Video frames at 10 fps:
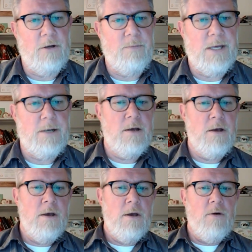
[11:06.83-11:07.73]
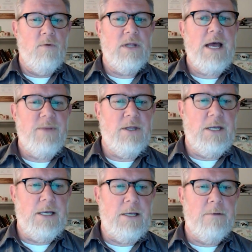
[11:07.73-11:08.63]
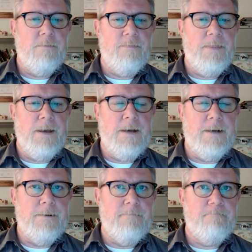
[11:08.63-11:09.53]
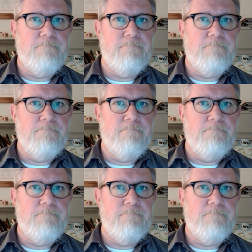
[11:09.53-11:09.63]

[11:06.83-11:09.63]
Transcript: little bit. Reliability um,